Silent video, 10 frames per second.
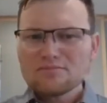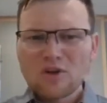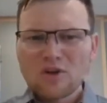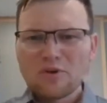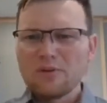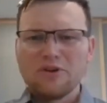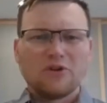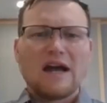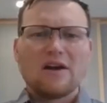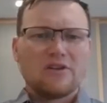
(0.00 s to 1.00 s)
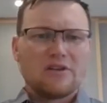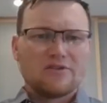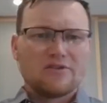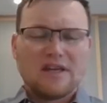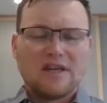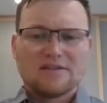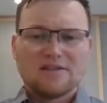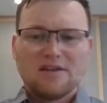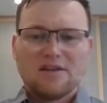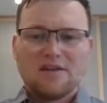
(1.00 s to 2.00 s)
are probably a little higher than other states,